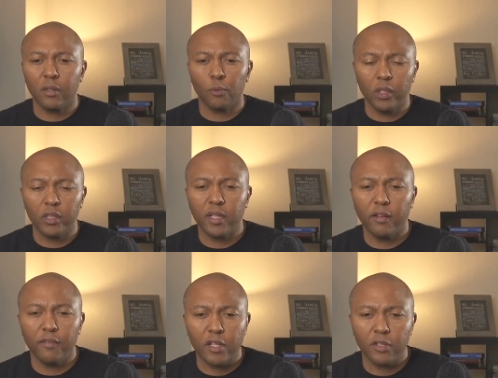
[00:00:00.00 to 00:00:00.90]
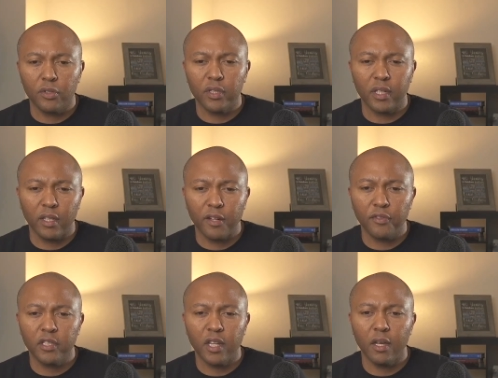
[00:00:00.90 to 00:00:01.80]
real estate investors can
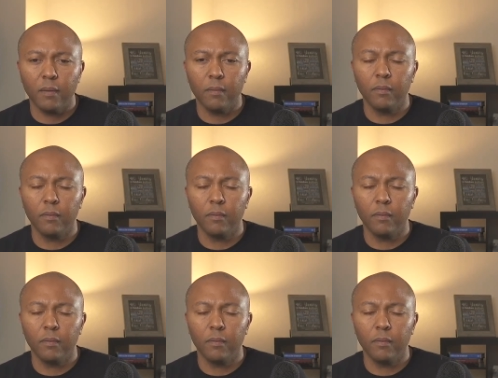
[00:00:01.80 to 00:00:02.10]
leverage that?